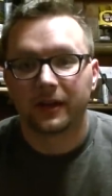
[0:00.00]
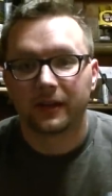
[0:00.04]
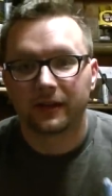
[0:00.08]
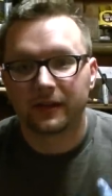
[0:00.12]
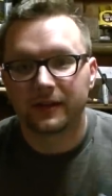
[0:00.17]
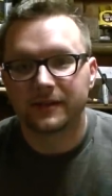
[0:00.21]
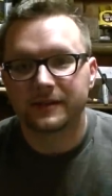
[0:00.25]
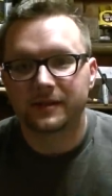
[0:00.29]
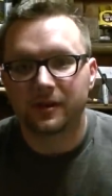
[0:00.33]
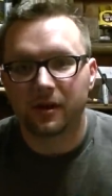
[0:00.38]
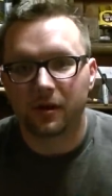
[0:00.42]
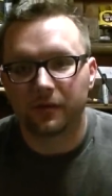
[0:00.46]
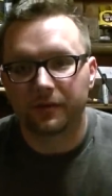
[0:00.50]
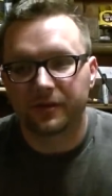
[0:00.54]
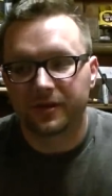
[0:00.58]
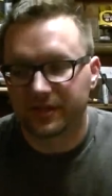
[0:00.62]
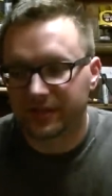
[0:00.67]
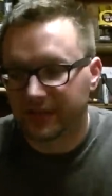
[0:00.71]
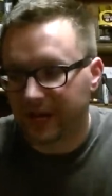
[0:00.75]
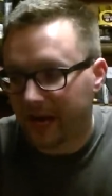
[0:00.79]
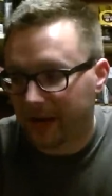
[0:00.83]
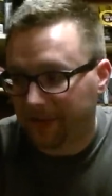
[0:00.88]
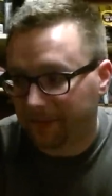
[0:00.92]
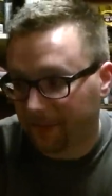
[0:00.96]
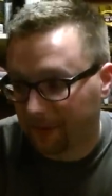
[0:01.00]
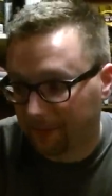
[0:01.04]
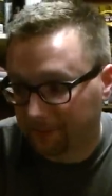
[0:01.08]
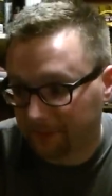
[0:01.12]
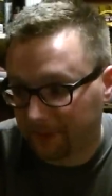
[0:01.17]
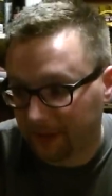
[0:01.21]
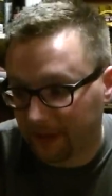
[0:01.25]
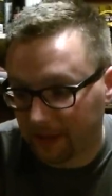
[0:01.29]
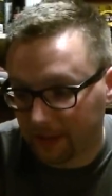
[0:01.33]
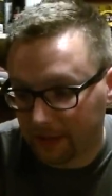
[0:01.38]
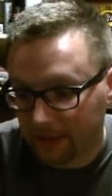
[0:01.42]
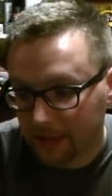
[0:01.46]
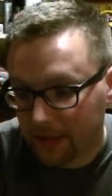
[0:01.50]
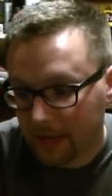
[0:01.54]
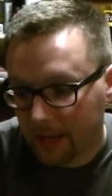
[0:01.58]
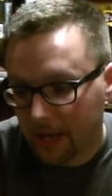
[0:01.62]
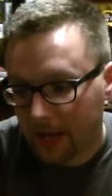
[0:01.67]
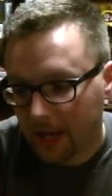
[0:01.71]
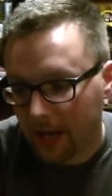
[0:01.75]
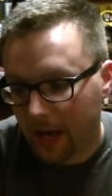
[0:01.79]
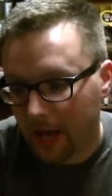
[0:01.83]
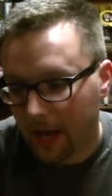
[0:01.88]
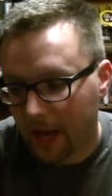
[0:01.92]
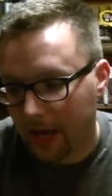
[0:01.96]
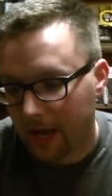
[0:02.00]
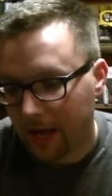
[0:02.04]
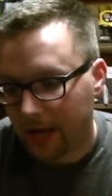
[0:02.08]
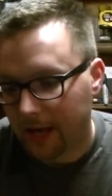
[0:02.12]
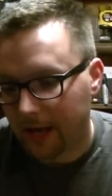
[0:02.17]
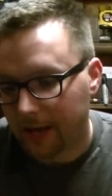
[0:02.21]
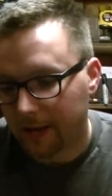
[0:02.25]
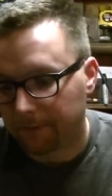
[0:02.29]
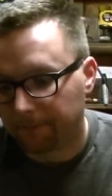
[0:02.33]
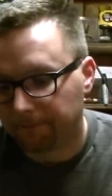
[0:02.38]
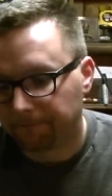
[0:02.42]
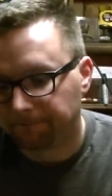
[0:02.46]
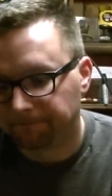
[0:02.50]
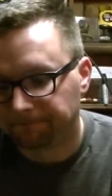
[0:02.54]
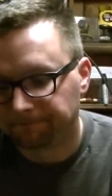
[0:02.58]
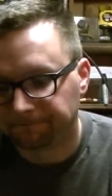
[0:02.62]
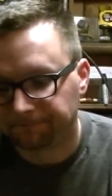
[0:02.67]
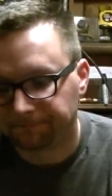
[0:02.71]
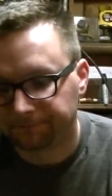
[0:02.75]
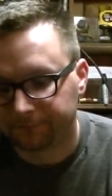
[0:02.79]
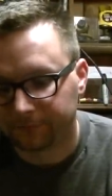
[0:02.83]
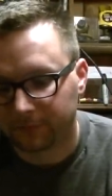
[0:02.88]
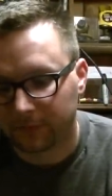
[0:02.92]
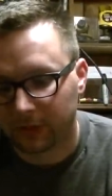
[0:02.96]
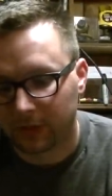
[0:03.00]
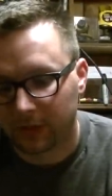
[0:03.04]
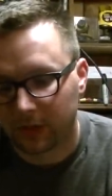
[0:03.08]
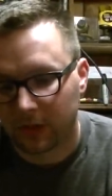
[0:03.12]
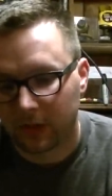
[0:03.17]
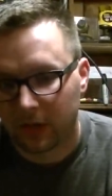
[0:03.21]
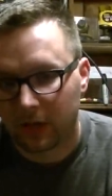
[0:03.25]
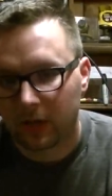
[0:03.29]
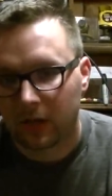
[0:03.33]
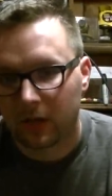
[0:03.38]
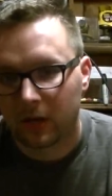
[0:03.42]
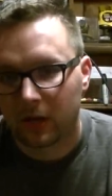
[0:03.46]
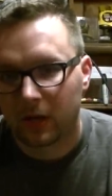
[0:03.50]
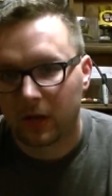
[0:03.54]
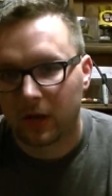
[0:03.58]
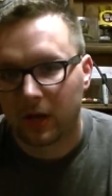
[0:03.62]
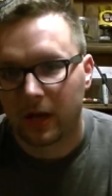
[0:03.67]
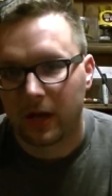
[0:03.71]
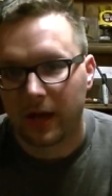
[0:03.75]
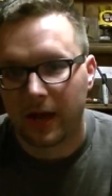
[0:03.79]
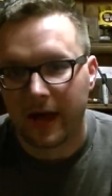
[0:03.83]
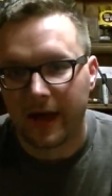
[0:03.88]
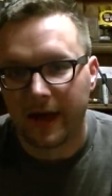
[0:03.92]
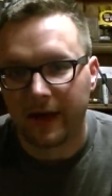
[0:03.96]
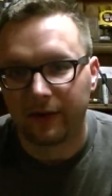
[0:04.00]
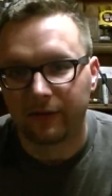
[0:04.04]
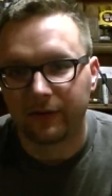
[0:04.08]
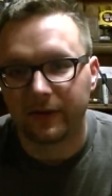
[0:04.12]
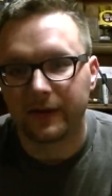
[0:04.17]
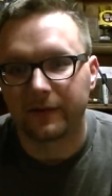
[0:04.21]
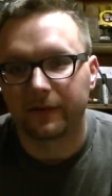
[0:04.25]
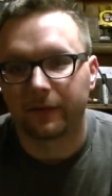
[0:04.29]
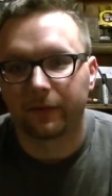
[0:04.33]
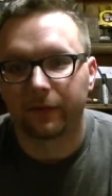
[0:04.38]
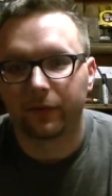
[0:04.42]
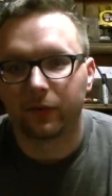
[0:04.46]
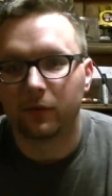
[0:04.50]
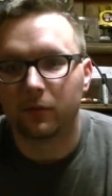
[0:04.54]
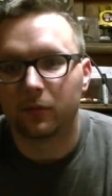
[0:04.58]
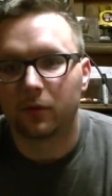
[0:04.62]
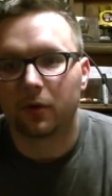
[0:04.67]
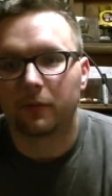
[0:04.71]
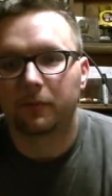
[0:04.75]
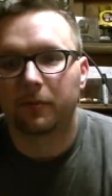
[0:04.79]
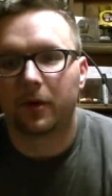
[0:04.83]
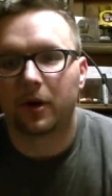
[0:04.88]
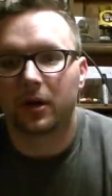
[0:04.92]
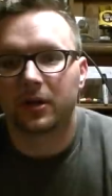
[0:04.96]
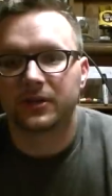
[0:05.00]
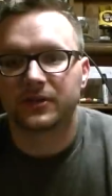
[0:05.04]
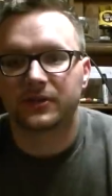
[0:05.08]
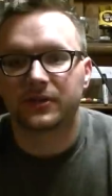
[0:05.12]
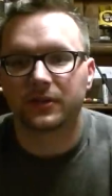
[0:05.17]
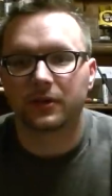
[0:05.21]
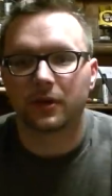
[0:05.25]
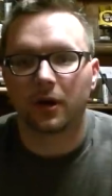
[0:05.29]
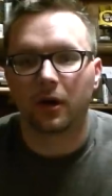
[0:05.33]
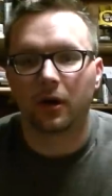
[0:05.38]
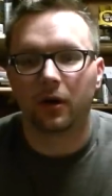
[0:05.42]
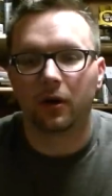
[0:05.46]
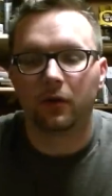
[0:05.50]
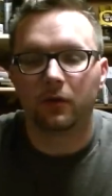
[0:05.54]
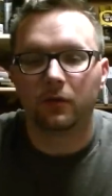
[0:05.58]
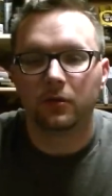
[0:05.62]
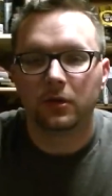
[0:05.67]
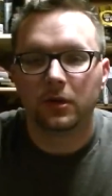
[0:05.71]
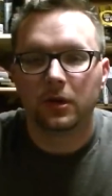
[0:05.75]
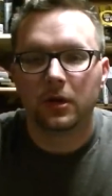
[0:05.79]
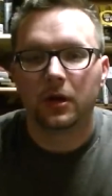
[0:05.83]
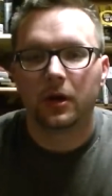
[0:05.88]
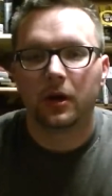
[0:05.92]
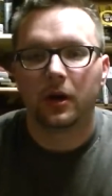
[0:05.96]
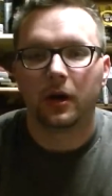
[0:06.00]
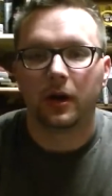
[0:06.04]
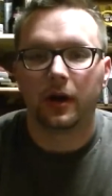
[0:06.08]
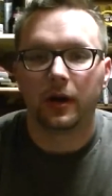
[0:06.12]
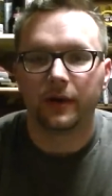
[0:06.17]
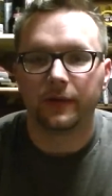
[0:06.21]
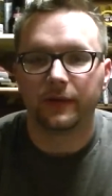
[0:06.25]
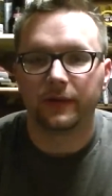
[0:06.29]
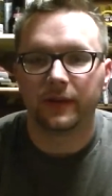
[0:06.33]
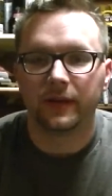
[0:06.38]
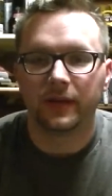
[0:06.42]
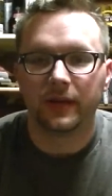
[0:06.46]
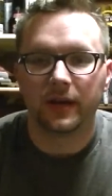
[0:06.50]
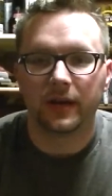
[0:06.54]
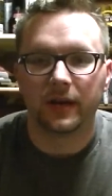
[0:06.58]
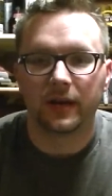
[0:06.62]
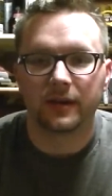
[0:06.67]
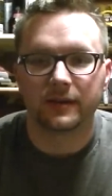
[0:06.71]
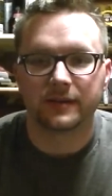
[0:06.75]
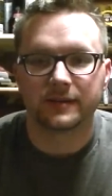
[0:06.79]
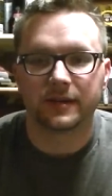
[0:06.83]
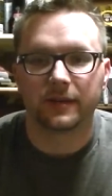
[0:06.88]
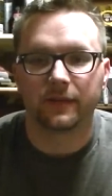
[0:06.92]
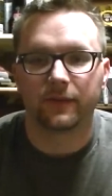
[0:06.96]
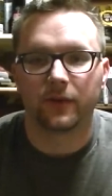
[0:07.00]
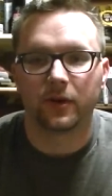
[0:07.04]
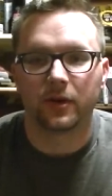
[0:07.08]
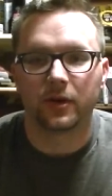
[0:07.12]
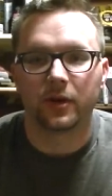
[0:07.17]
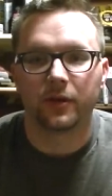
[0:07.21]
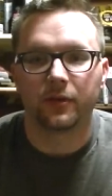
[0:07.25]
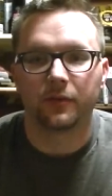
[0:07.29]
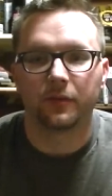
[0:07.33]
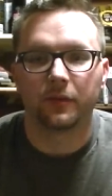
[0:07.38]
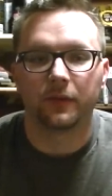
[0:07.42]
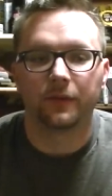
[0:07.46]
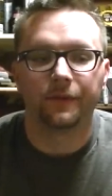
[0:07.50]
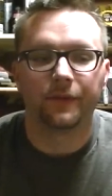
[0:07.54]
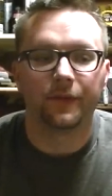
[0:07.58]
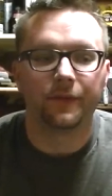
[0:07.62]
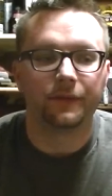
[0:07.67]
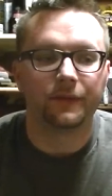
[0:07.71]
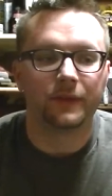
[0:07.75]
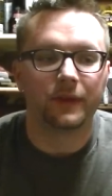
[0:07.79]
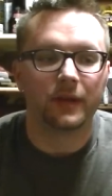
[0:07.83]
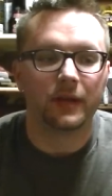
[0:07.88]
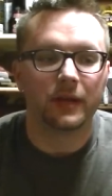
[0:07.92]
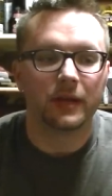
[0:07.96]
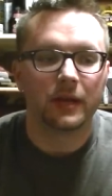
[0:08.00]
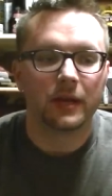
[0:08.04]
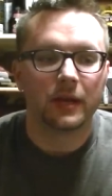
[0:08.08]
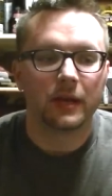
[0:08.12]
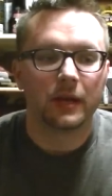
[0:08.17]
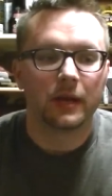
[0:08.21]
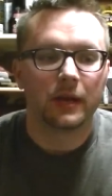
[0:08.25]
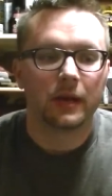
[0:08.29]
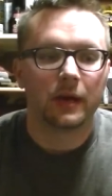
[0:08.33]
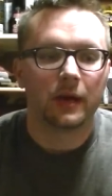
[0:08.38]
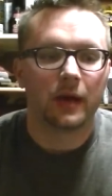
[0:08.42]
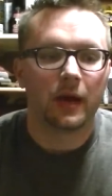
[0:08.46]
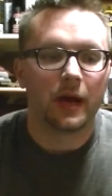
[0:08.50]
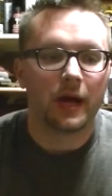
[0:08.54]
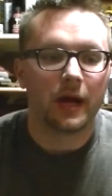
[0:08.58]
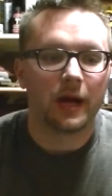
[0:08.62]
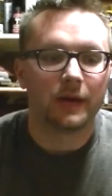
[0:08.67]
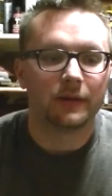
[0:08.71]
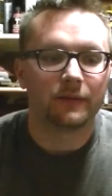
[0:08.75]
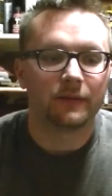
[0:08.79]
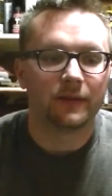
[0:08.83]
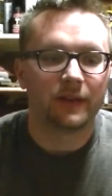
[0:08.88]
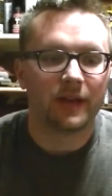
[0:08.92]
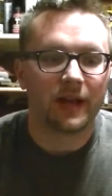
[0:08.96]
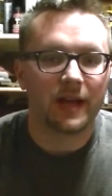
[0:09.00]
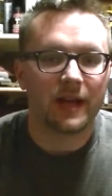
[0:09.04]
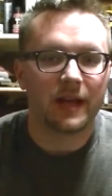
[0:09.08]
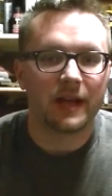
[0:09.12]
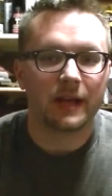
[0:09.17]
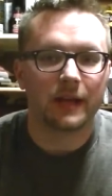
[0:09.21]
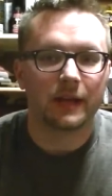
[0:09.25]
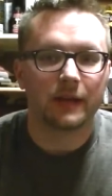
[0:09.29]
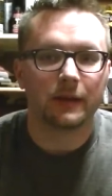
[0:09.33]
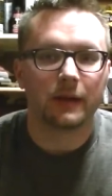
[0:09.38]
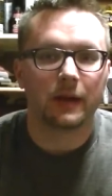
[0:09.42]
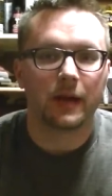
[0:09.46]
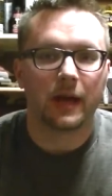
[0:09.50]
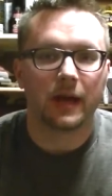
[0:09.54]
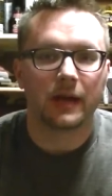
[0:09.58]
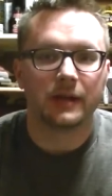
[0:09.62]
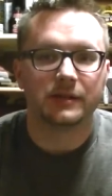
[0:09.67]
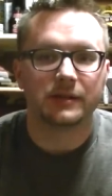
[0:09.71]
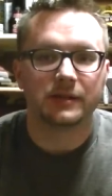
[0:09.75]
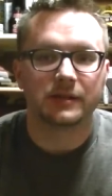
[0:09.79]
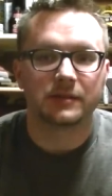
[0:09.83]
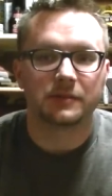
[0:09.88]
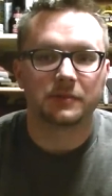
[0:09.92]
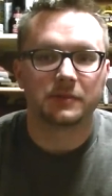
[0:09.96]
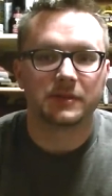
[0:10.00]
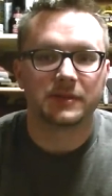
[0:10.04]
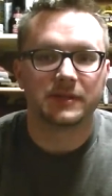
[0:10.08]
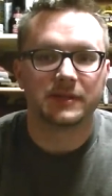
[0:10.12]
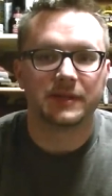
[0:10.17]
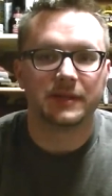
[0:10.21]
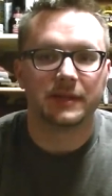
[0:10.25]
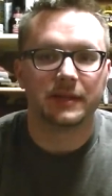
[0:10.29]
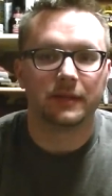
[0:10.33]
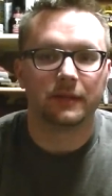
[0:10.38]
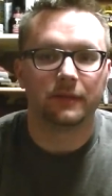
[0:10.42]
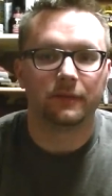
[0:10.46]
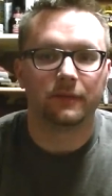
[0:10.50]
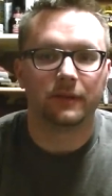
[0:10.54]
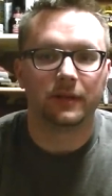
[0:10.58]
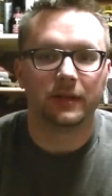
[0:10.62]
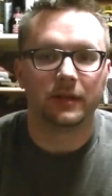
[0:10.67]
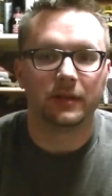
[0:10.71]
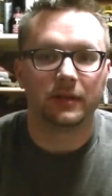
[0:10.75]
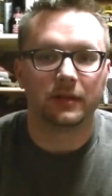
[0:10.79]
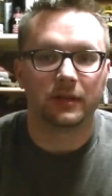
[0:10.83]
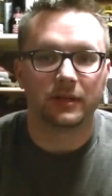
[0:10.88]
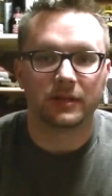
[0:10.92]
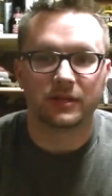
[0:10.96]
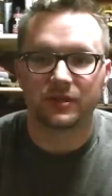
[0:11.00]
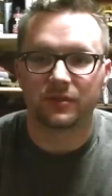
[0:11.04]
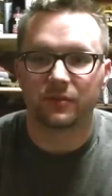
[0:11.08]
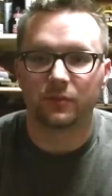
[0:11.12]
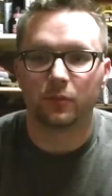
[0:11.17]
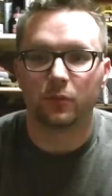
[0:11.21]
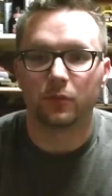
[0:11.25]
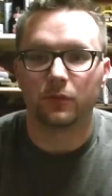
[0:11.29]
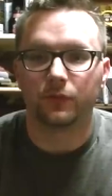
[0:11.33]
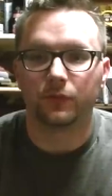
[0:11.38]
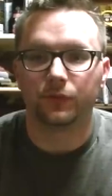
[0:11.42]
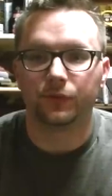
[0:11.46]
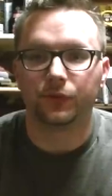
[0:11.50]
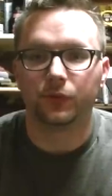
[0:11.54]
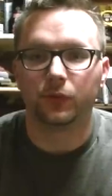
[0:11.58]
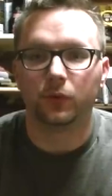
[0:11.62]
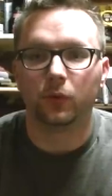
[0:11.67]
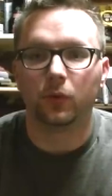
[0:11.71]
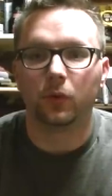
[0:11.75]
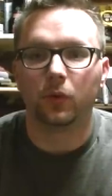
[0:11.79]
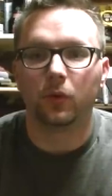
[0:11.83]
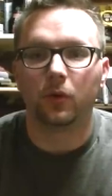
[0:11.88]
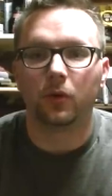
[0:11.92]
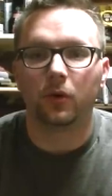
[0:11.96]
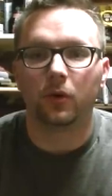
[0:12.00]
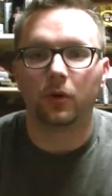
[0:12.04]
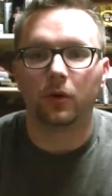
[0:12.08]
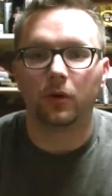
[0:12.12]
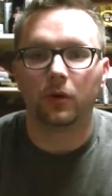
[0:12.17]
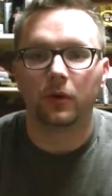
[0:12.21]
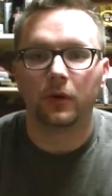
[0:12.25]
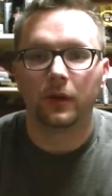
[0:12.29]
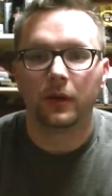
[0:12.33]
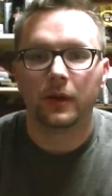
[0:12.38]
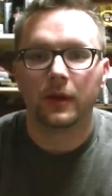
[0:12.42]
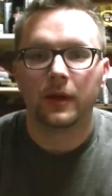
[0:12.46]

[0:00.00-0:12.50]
Let's go with the shop update. Uh, I only have a few more parts to go on the uh, Husqvarna 350 uh, today I just received the clutch removal tool